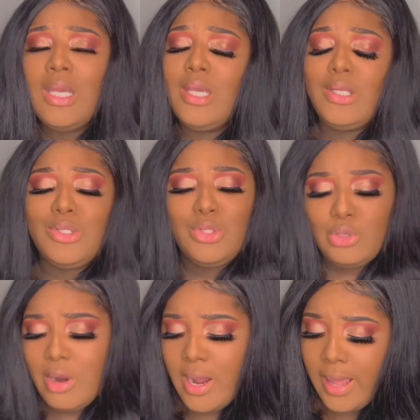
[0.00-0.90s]
and it's
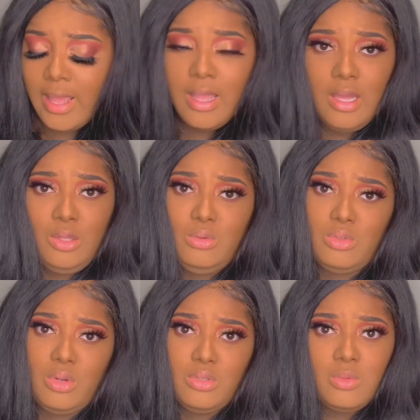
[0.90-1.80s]
dry, and you
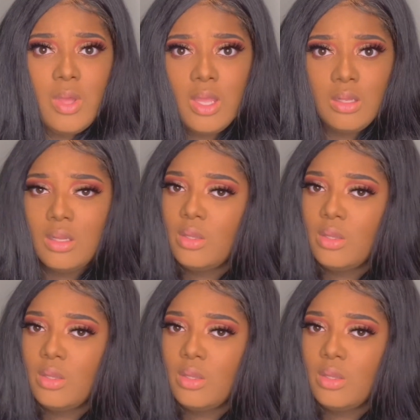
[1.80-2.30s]
start sweating.